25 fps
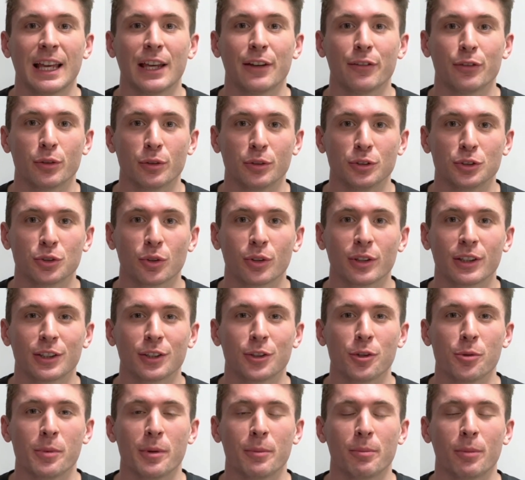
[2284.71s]
If you enjoyed the
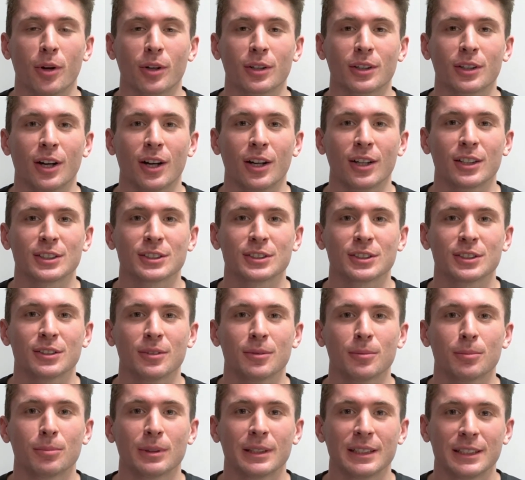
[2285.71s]
Human Podcast,
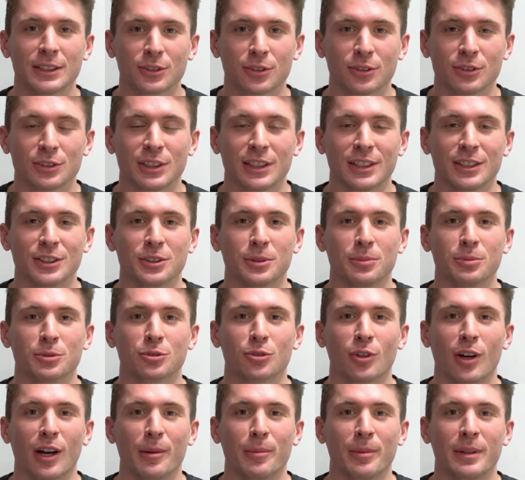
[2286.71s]
please consider
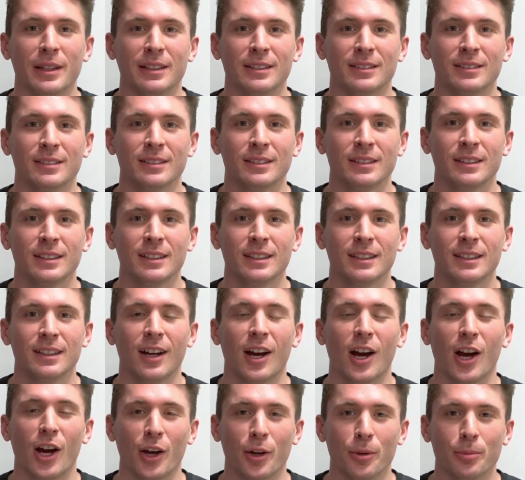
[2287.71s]
subscribing.
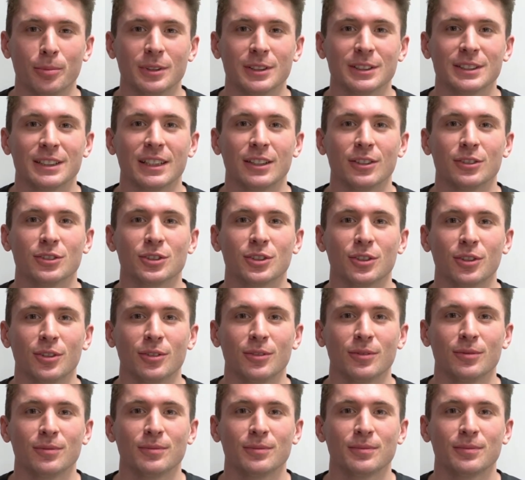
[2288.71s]
I hope to see you soon.